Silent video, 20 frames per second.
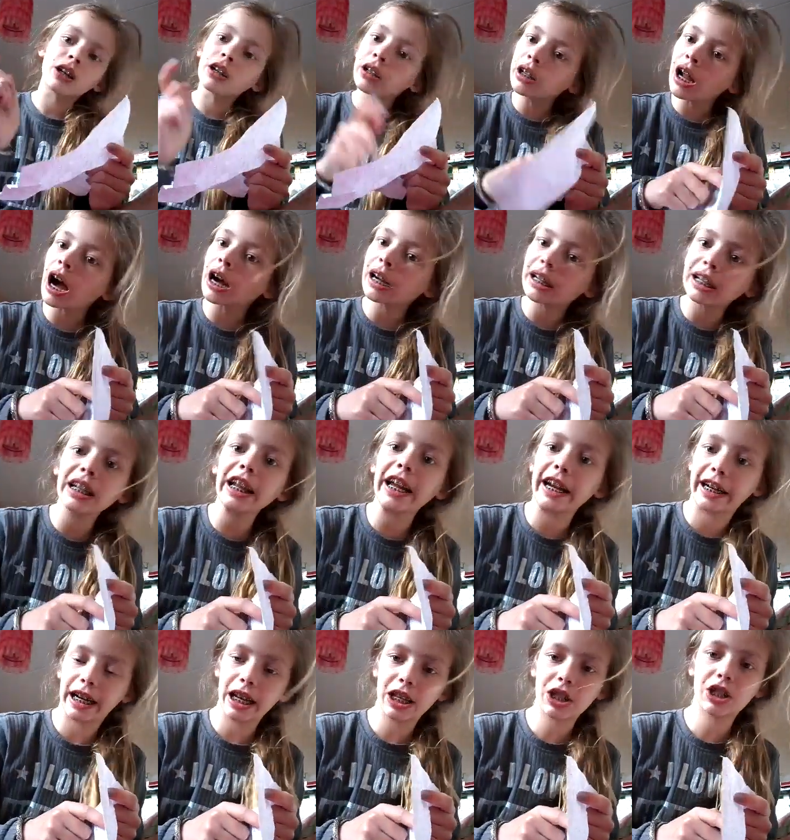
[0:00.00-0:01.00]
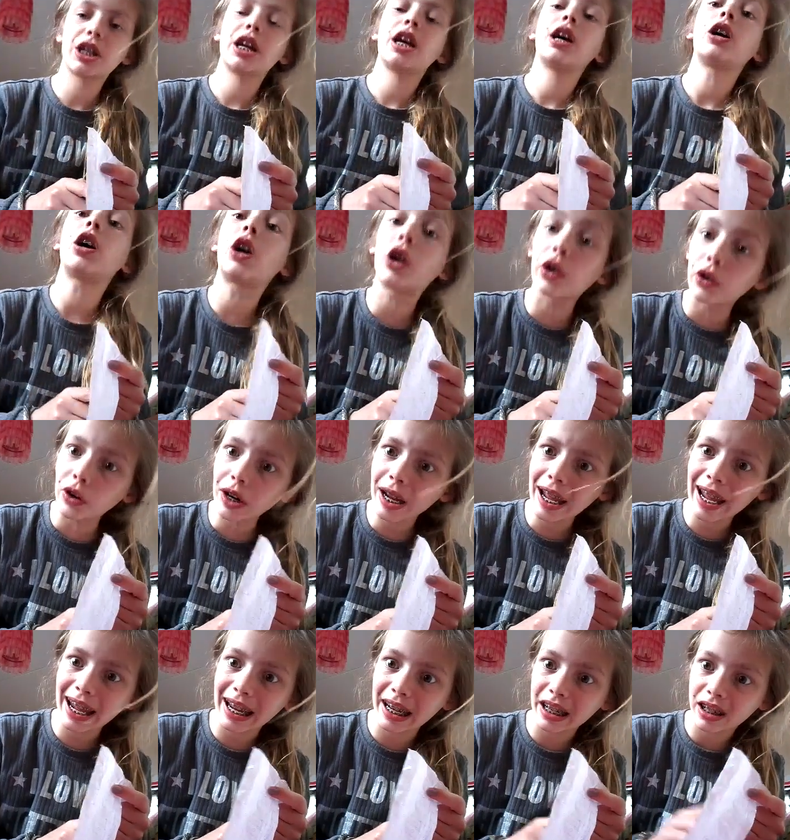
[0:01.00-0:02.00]
not clear, it's
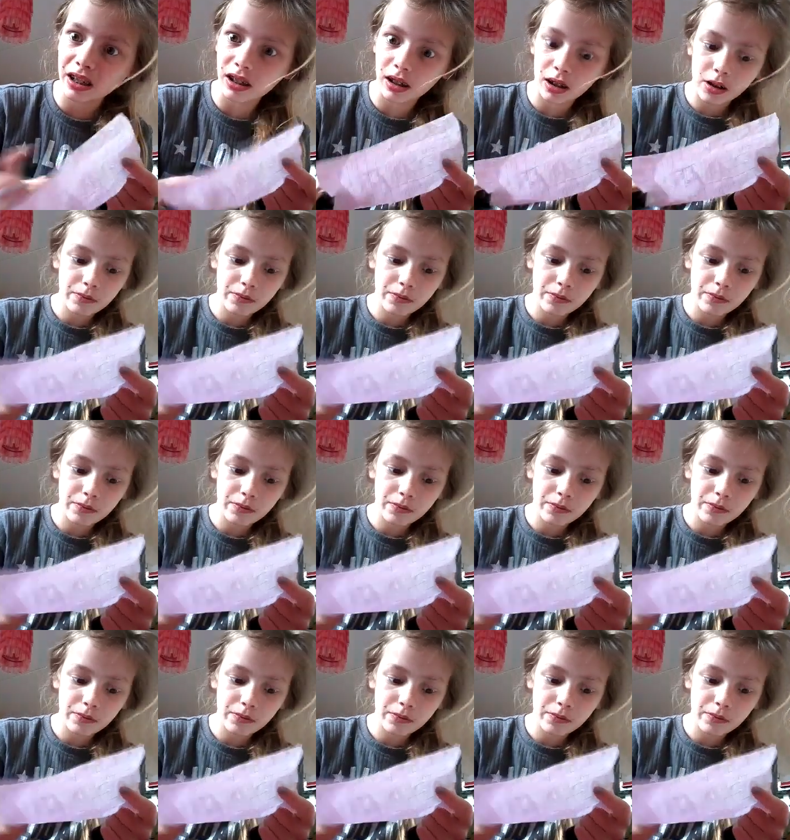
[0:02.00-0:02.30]
green.